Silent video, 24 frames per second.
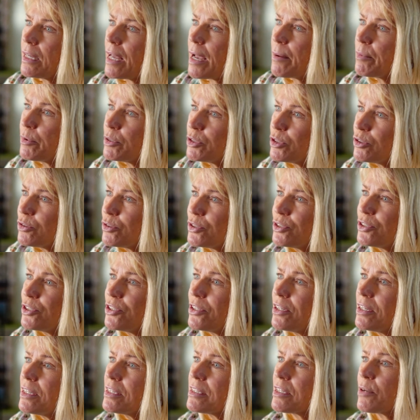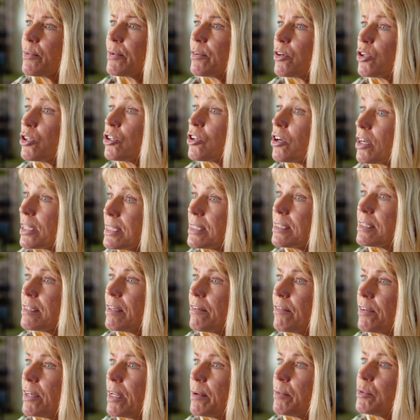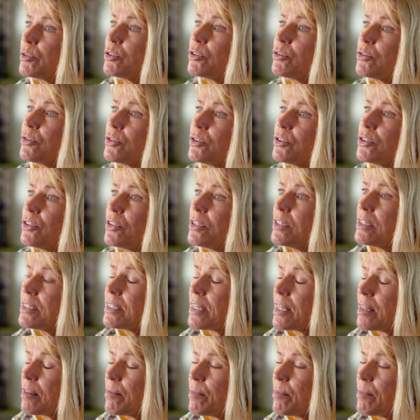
Aboriginal students, so we've got 97 Aboriginal students at the